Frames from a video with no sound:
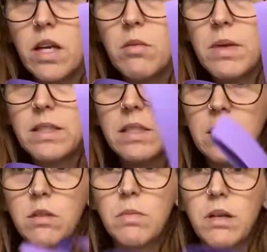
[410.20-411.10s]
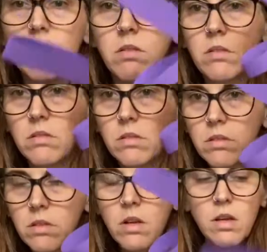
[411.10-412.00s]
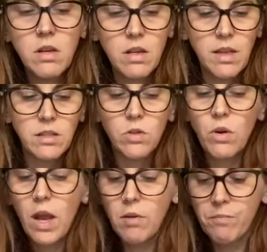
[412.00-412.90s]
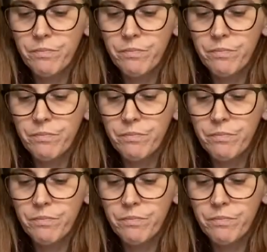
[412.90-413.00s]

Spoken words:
of messy in the middle, and that's okay.